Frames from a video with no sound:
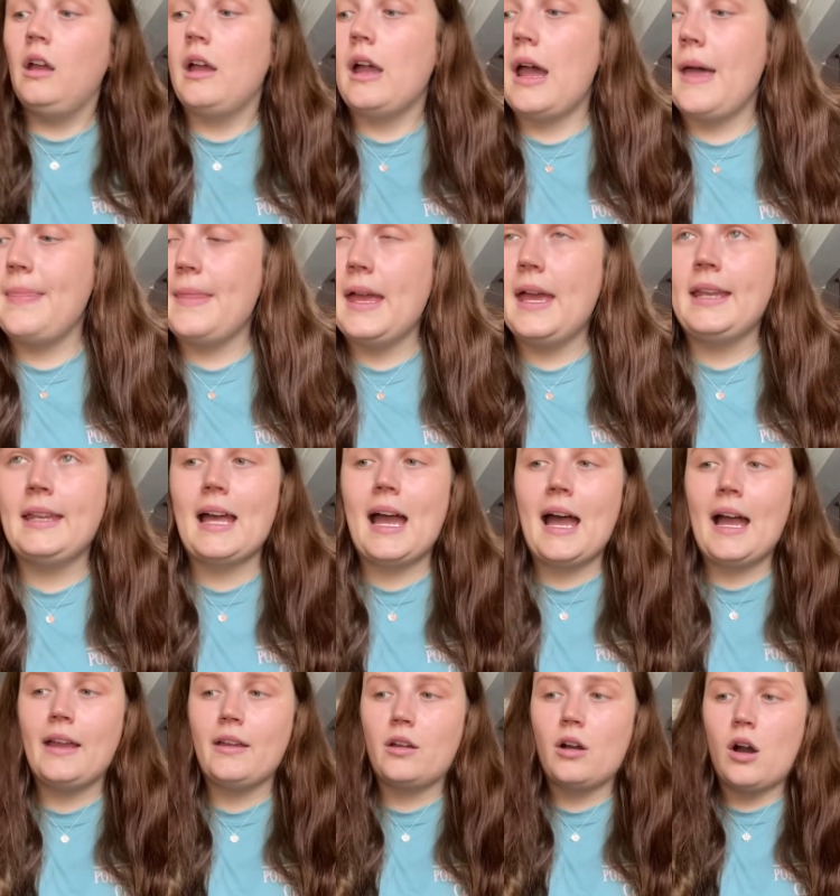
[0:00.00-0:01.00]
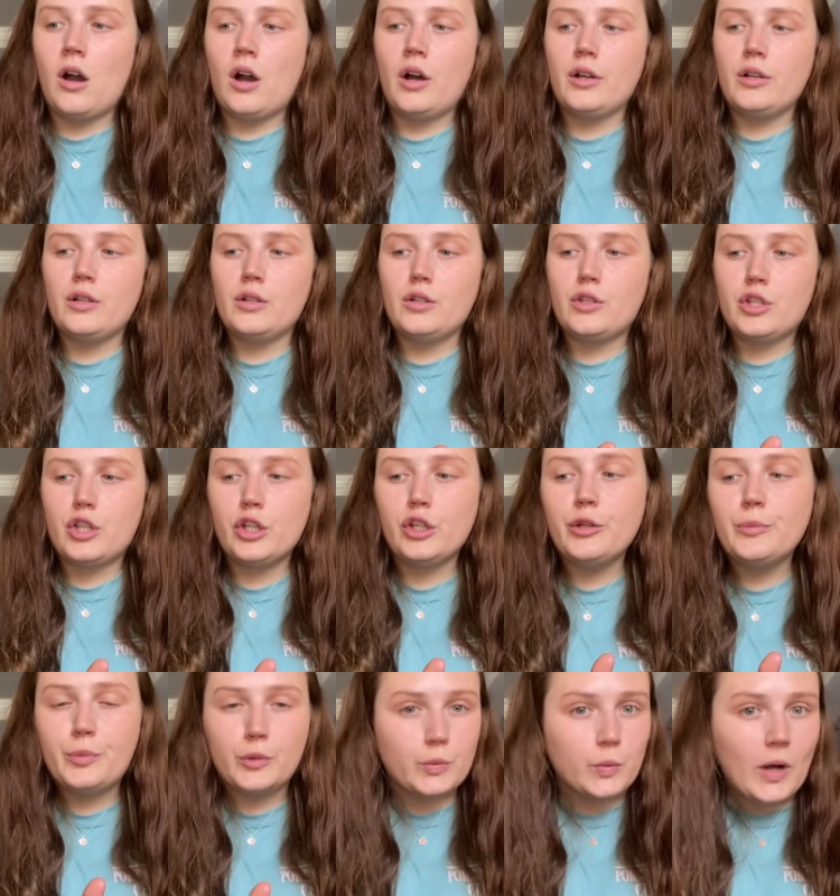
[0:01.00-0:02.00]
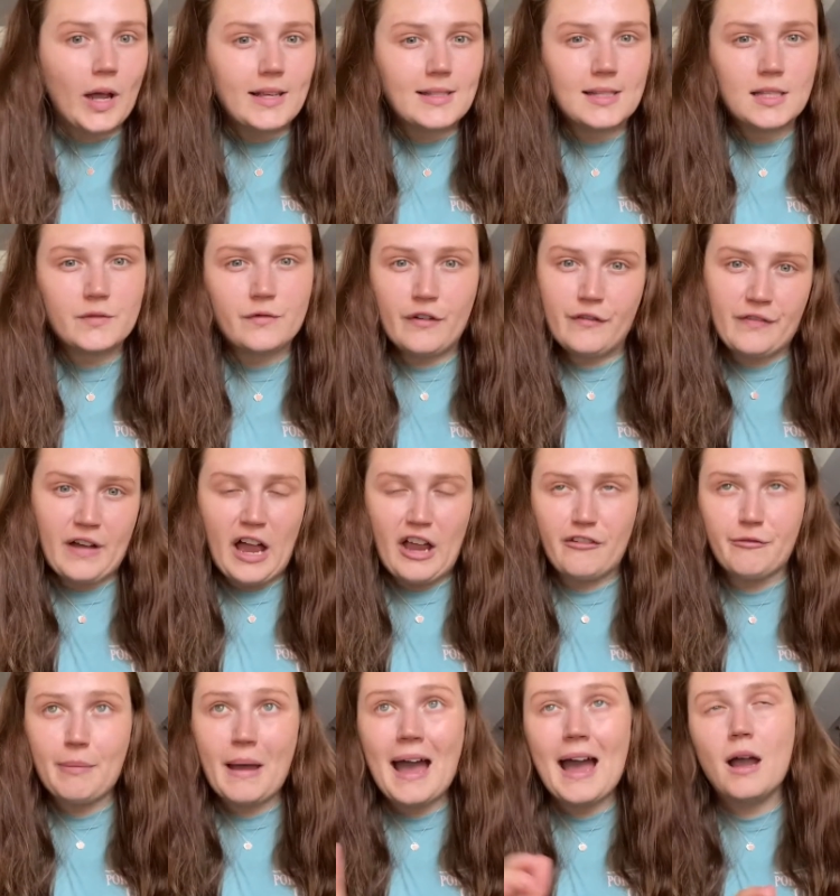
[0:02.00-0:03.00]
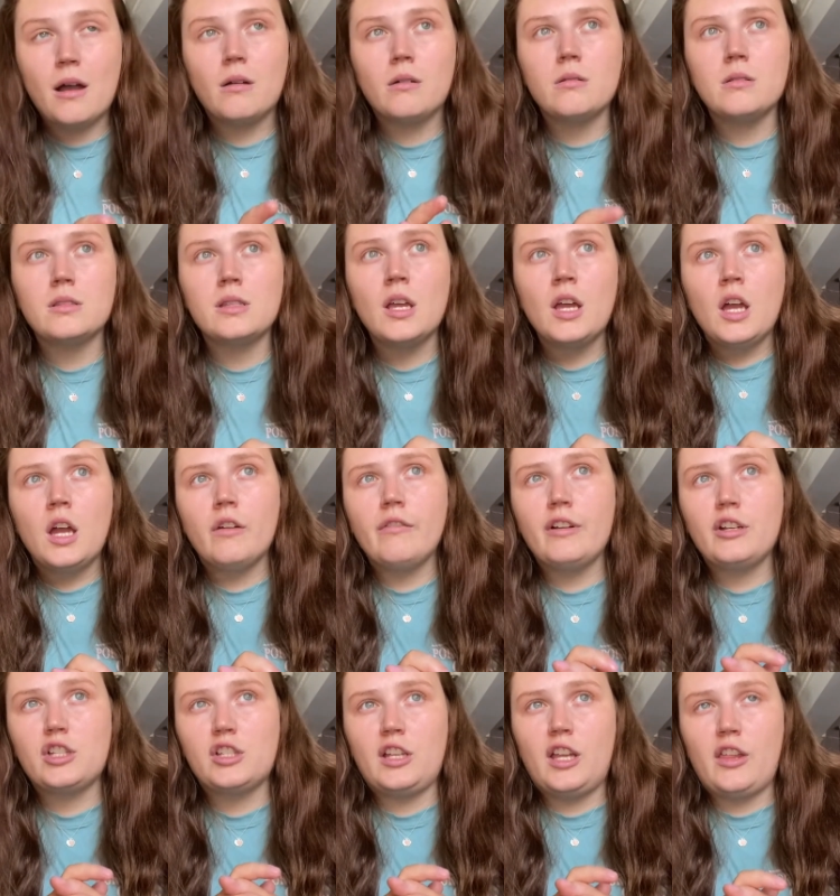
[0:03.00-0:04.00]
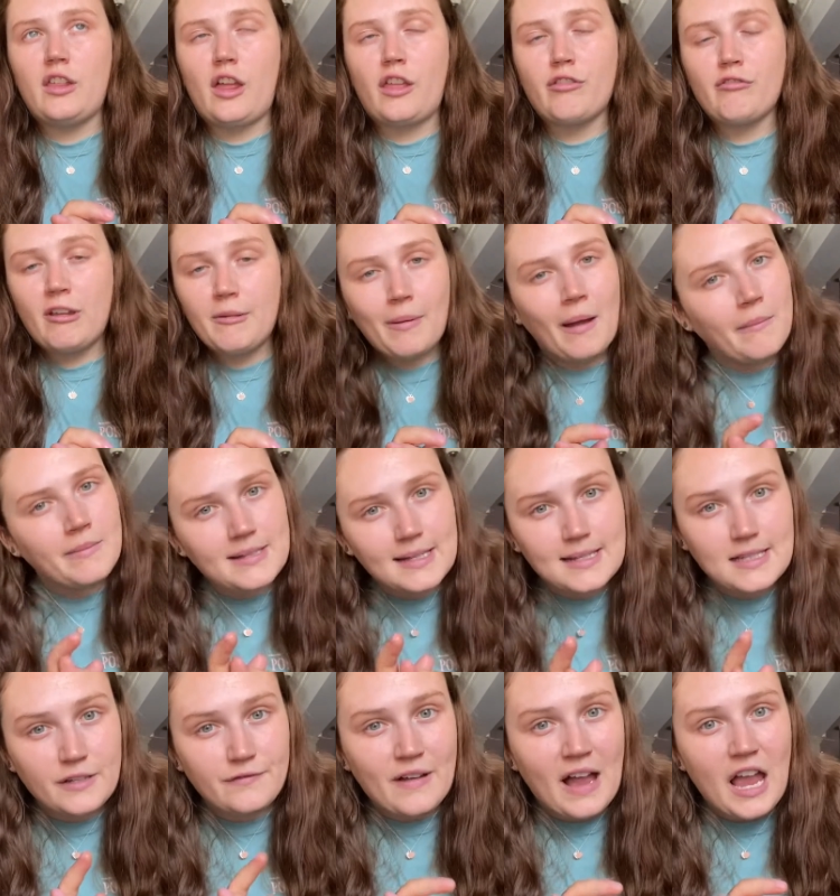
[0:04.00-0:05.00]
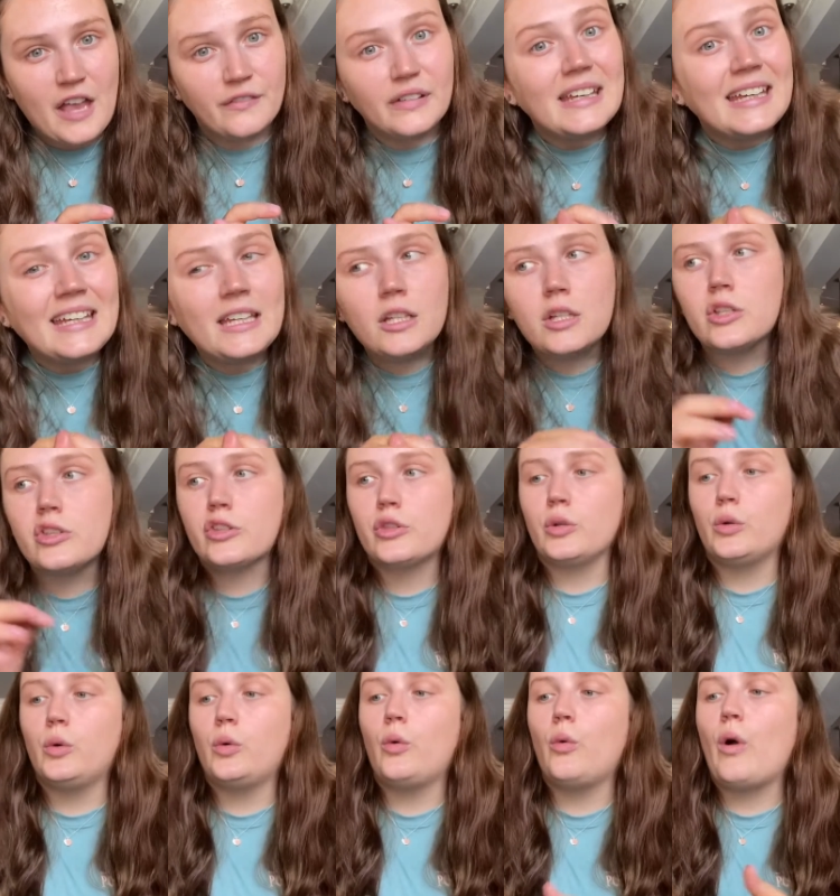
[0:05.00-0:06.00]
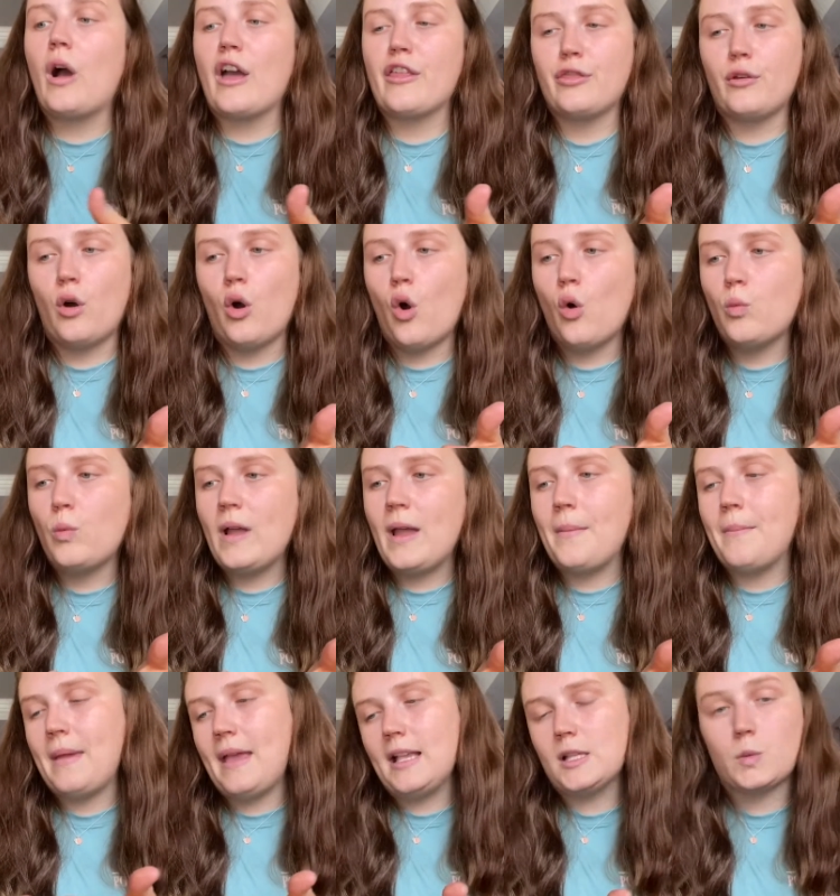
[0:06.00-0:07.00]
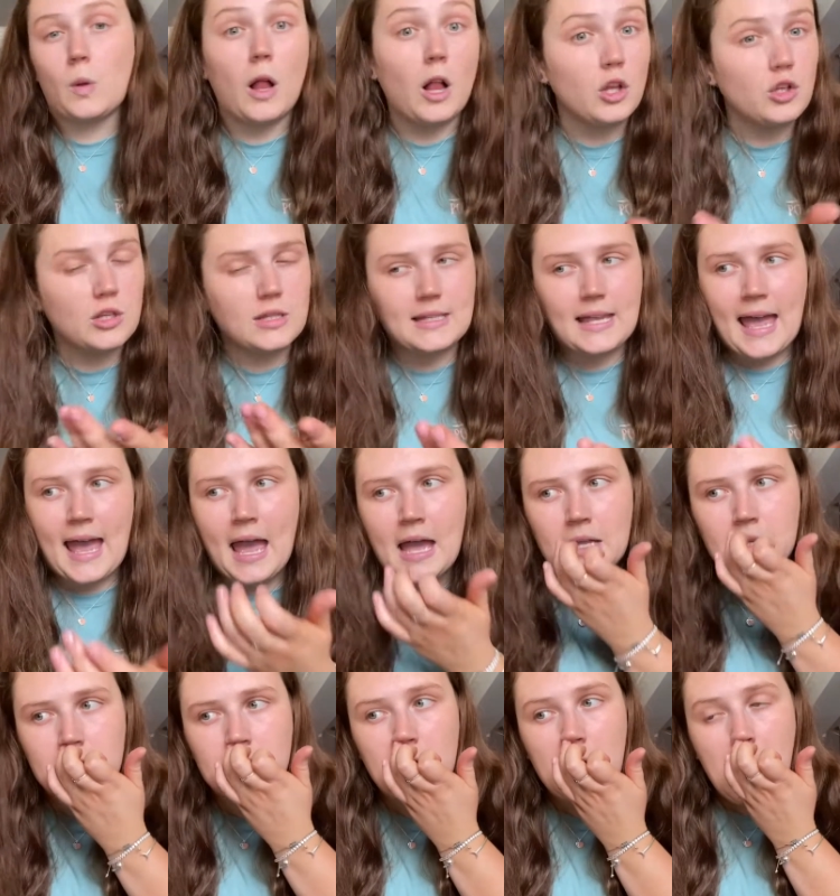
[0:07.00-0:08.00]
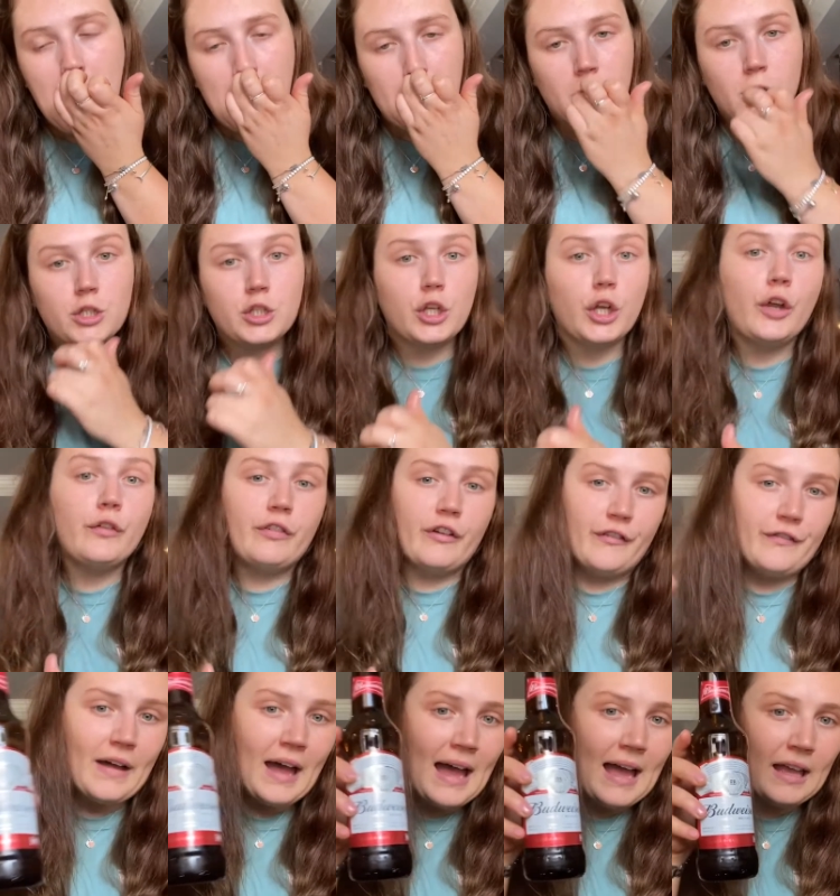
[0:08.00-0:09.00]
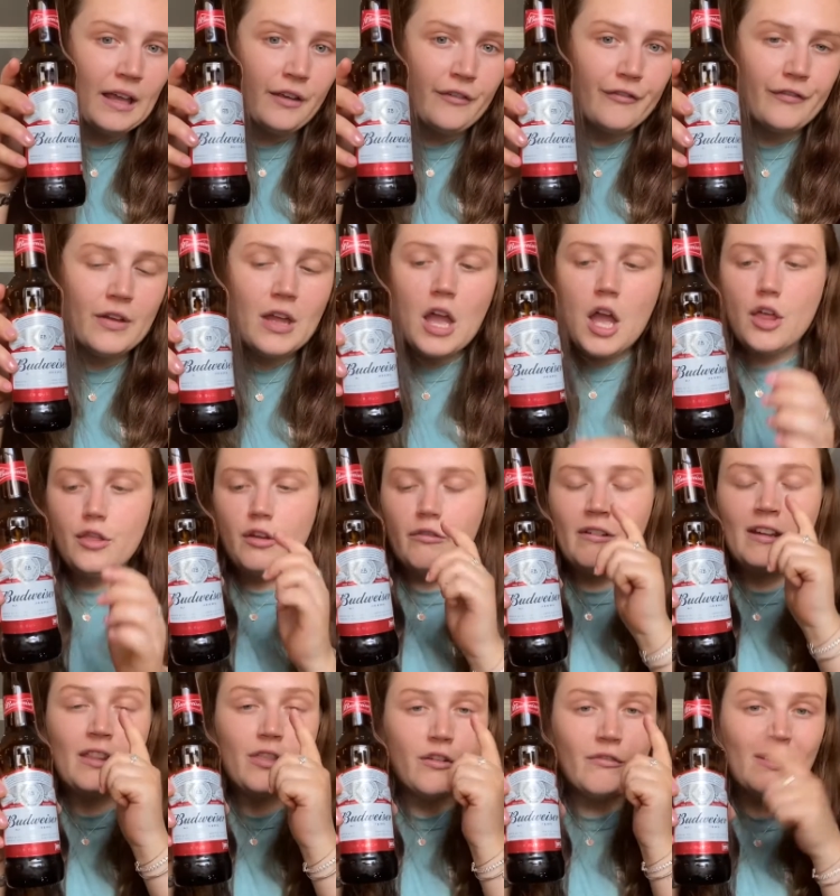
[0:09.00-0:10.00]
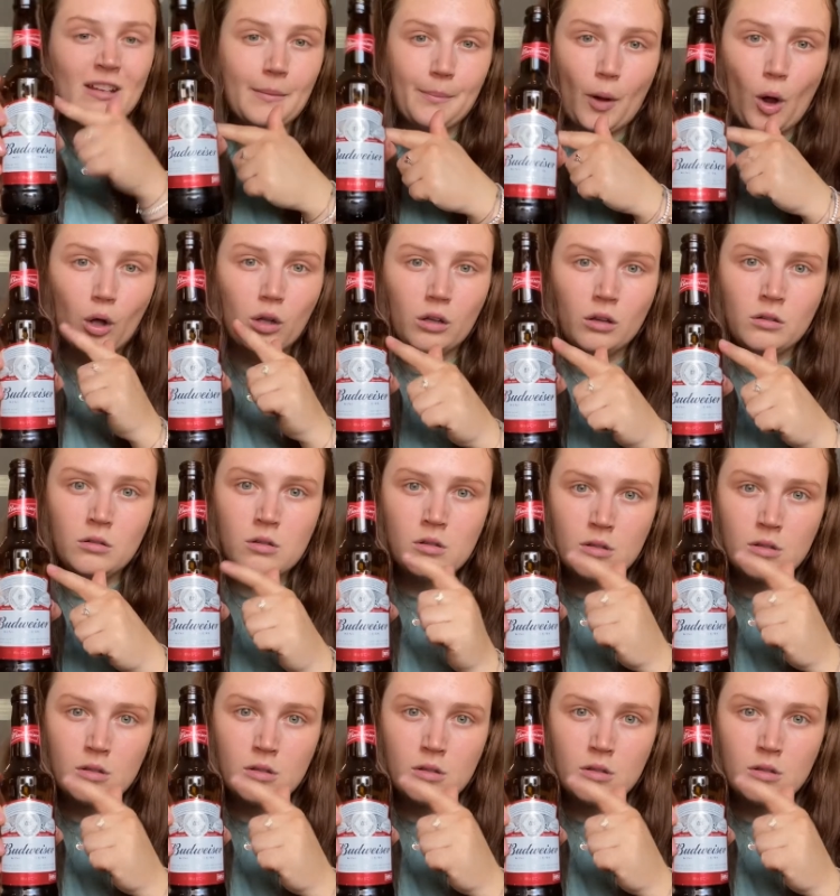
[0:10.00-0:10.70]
and then I got two Budweisers for £5. Originally they're £3.65 each, so I thought we may as well just get two for five. They're, they're in a bottle,